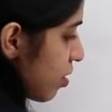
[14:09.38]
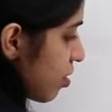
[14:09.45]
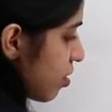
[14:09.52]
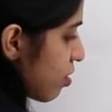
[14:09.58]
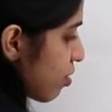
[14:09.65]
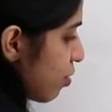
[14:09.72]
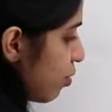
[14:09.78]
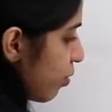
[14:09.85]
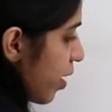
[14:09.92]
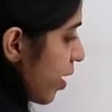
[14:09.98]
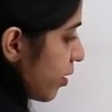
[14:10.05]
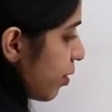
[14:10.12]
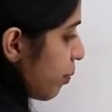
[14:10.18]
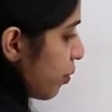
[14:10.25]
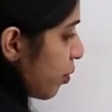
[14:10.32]
Just look
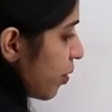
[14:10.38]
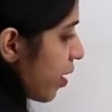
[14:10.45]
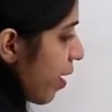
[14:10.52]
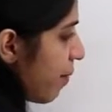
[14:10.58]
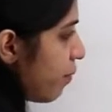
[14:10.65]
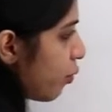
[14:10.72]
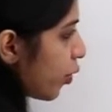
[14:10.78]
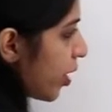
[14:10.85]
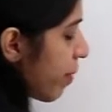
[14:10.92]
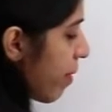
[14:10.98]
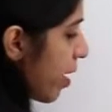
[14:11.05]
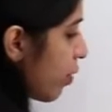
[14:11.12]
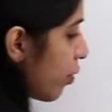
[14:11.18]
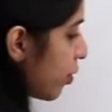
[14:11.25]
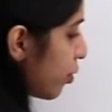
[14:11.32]
at the program. What am
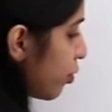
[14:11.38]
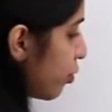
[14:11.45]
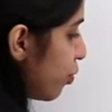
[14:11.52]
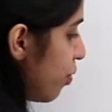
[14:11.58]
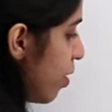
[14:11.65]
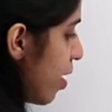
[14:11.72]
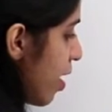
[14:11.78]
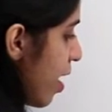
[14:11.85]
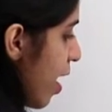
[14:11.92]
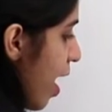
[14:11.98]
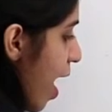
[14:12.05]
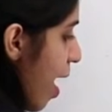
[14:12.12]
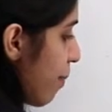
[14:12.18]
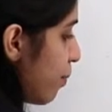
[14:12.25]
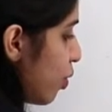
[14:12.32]
I going to do?
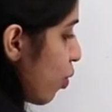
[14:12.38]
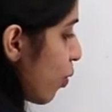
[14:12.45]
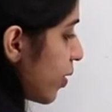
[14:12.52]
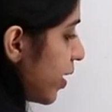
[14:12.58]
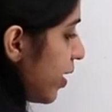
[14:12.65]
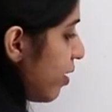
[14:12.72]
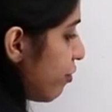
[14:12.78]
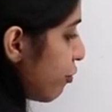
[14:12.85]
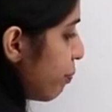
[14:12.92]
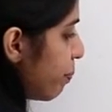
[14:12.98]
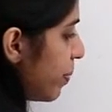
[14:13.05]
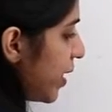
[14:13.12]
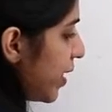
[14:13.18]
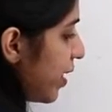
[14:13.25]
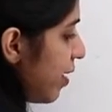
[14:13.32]
I am
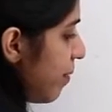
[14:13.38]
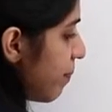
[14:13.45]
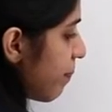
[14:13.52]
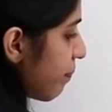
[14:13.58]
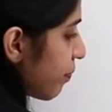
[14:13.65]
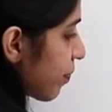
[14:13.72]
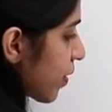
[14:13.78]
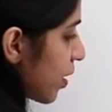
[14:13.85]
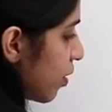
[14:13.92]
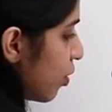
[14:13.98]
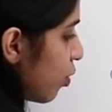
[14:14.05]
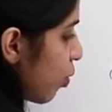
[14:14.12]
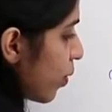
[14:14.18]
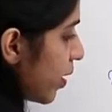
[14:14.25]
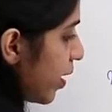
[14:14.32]
loading B
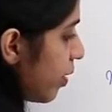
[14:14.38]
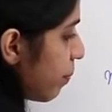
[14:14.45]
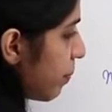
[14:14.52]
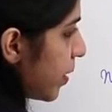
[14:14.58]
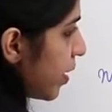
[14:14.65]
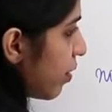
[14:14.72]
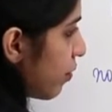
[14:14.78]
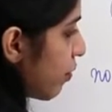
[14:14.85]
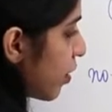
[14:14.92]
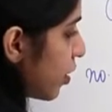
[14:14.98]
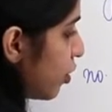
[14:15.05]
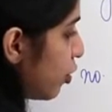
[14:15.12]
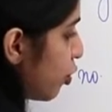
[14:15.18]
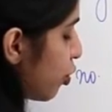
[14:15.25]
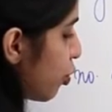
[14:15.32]

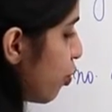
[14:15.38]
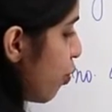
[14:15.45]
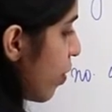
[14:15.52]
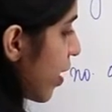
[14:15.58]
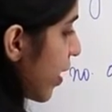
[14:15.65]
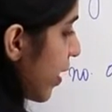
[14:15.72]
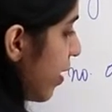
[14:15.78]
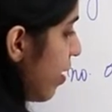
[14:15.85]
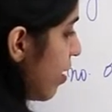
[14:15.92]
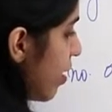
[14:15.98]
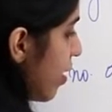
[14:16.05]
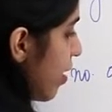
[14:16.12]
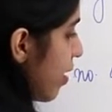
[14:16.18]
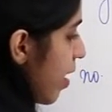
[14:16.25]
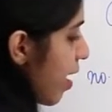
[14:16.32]
with 2a,
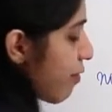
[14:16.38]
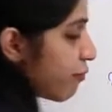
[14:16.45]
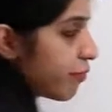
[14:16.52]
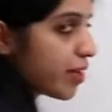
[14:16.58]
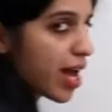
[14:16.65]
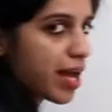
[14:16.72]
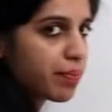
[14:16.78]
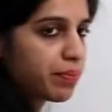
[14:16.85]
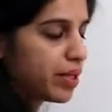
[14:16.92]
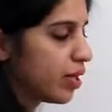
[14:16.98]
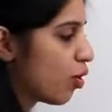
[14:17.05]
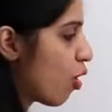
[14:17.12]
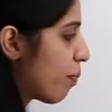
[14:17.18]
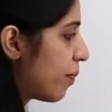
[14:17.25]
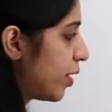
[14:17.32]
MVI
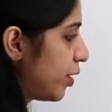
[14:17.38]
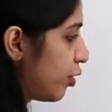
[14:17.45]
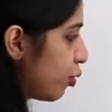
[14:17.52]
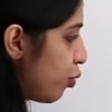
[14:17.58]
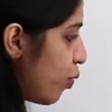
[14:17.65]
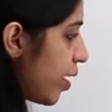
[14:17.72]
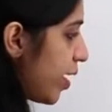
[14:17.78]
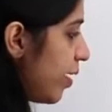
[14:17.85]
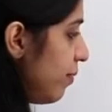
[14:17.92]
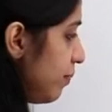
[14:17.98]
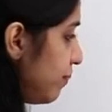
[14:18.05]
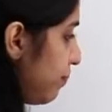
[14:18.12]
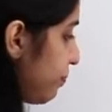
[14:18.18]
B, 2a.